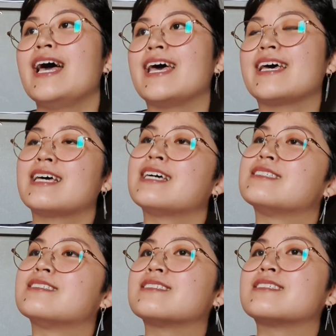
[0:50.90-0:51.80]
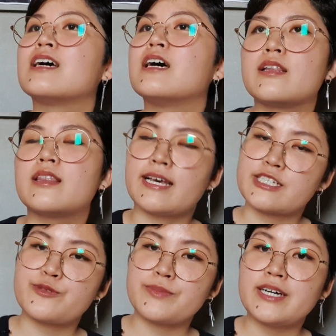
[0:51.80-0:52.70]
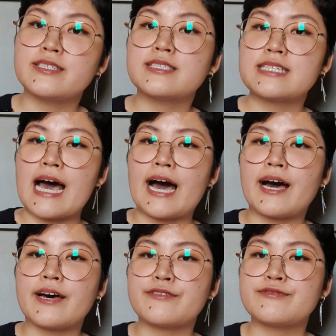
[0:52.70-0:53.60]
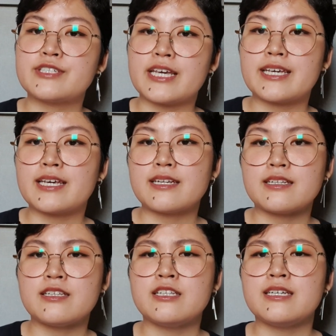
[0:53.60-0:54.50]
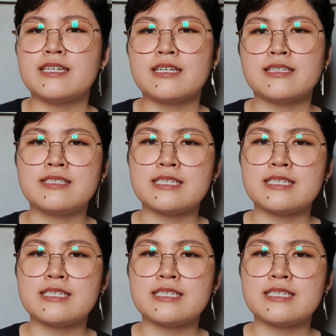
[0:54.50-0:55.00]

And last month, I've taken the